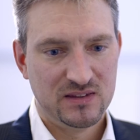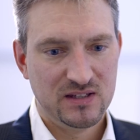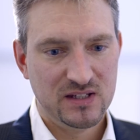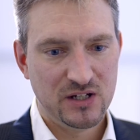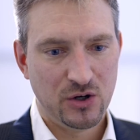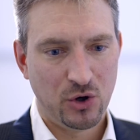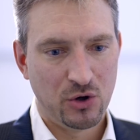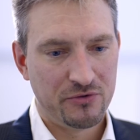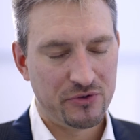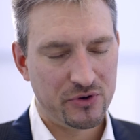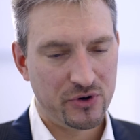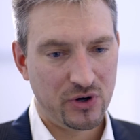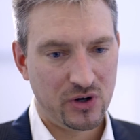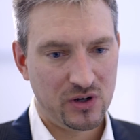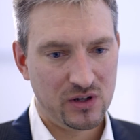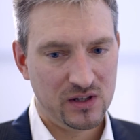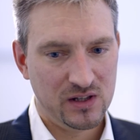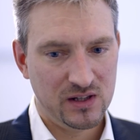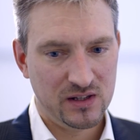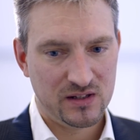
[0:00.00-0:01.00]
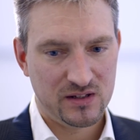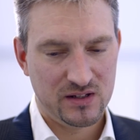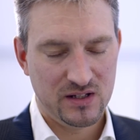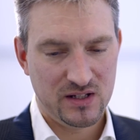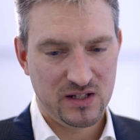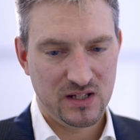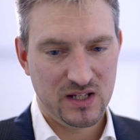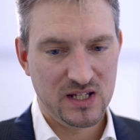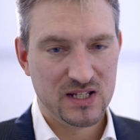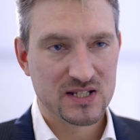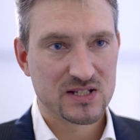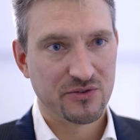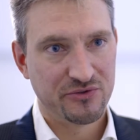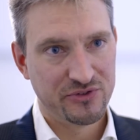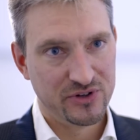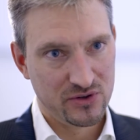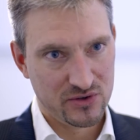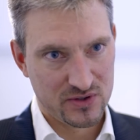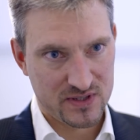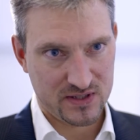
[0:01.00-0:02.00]
The overall ease
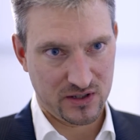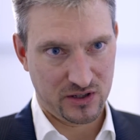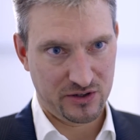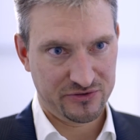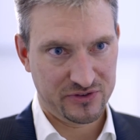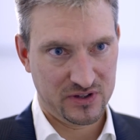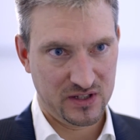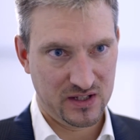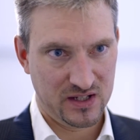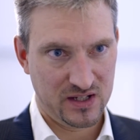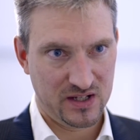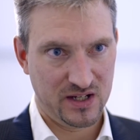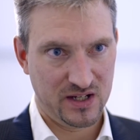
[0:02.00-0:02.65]
of use of the